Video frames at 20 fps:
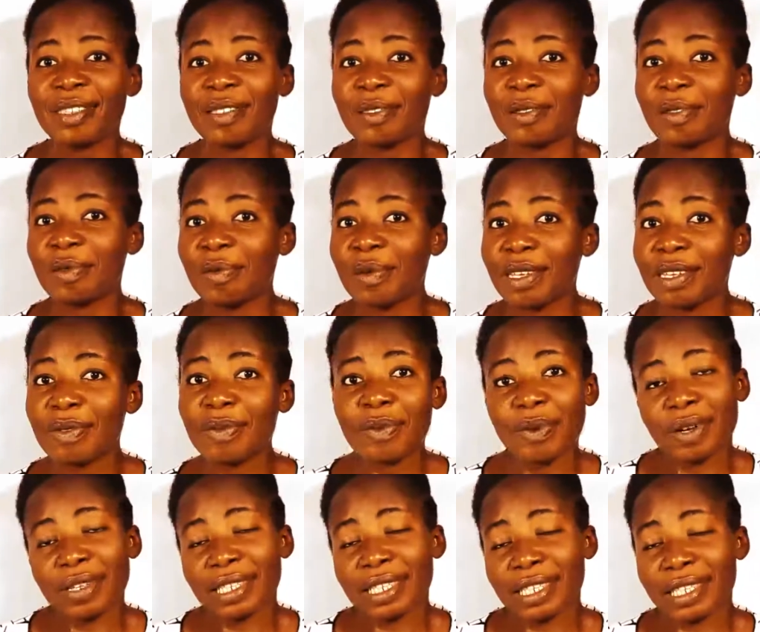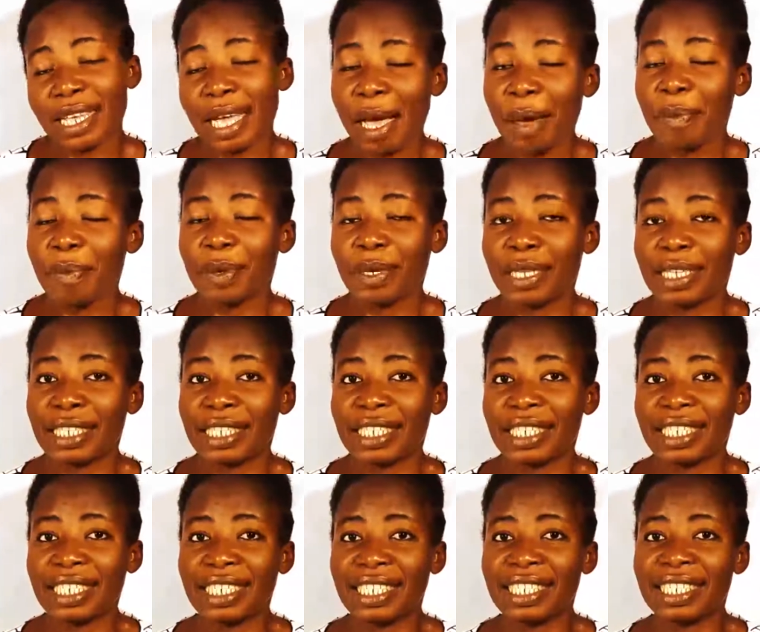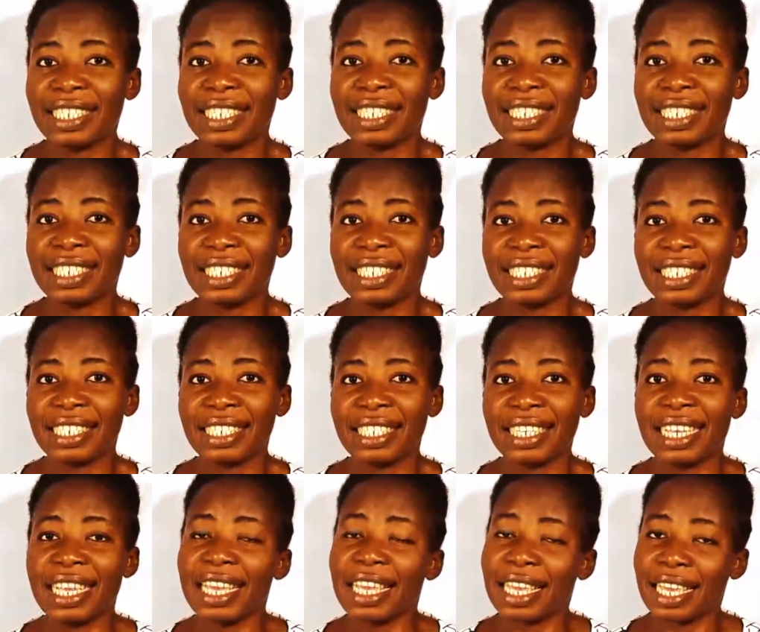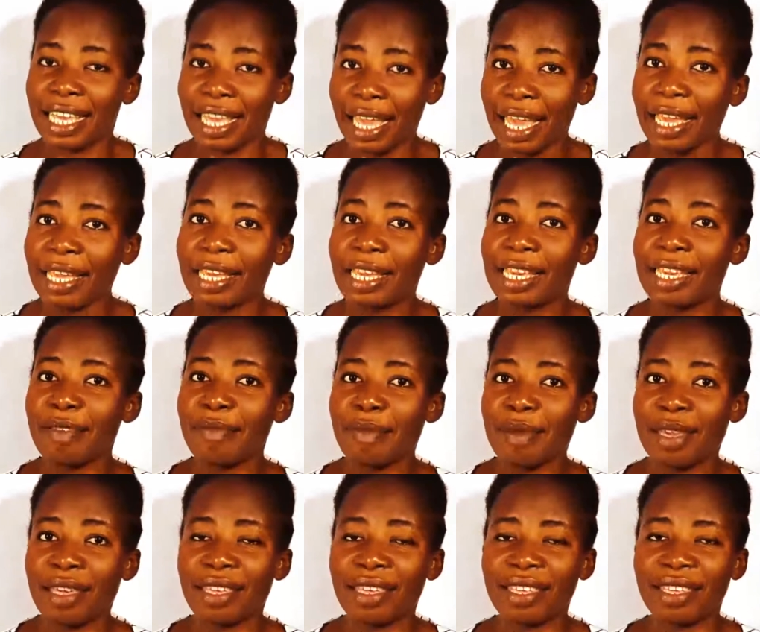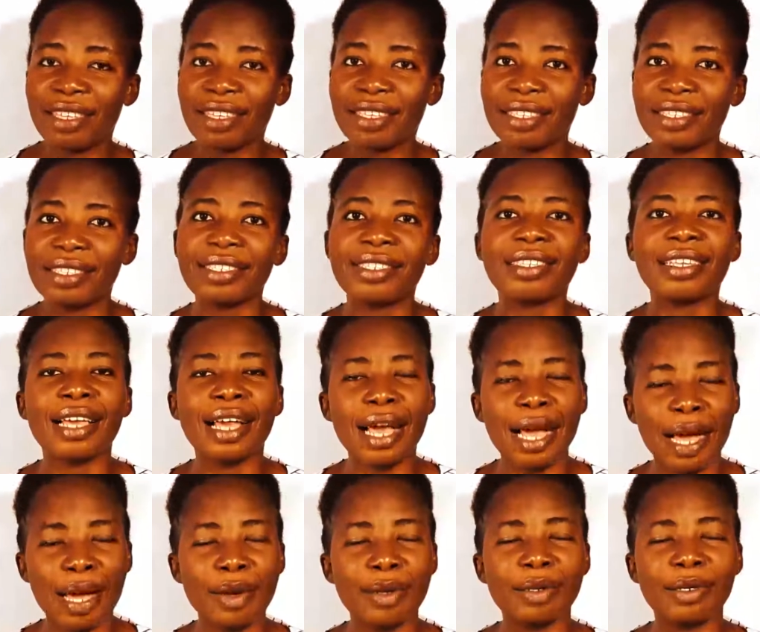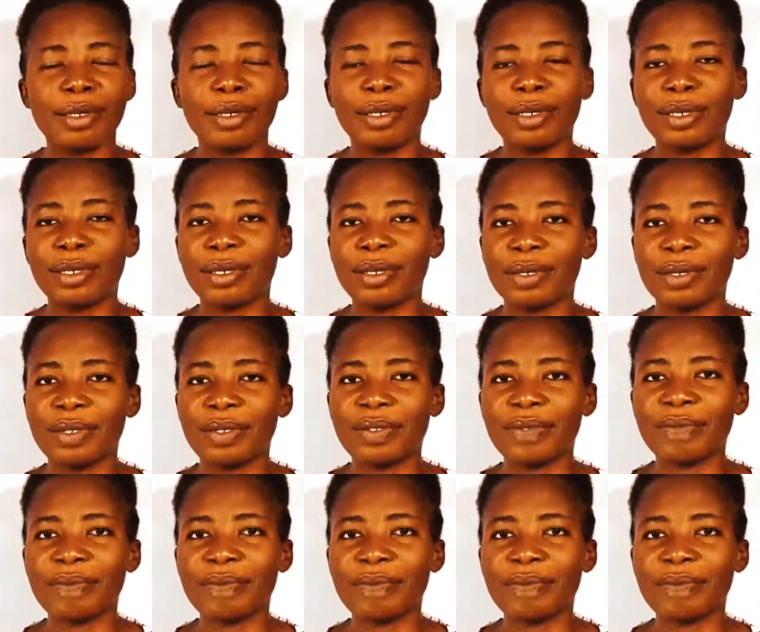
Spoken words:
to mean what's happening. Ke ka ime? How do you do?